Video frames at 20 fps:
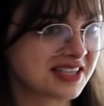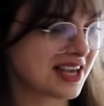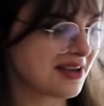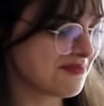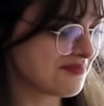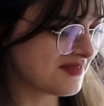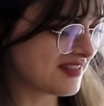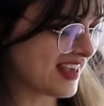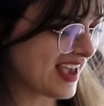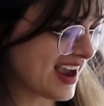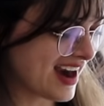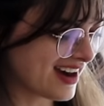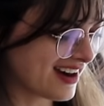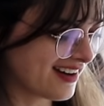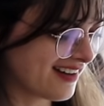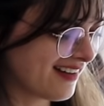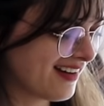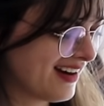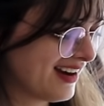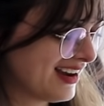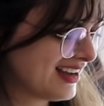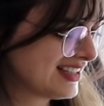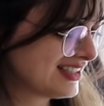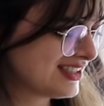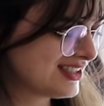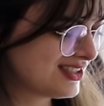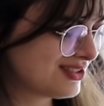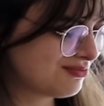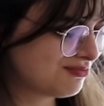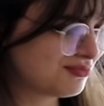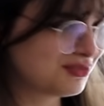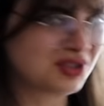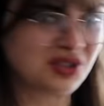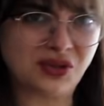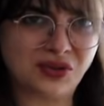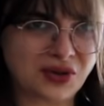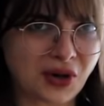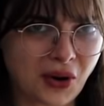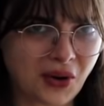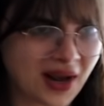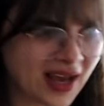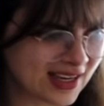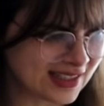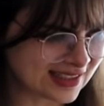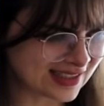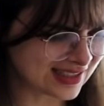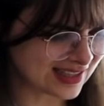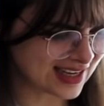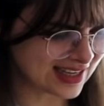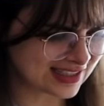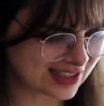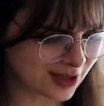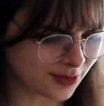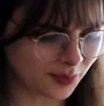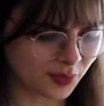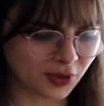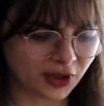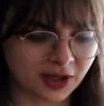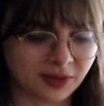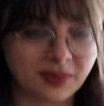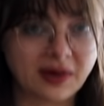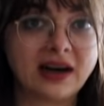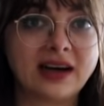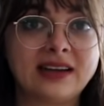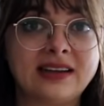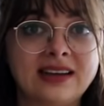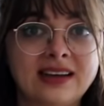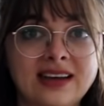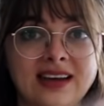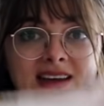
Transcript: them there to donate at some point, but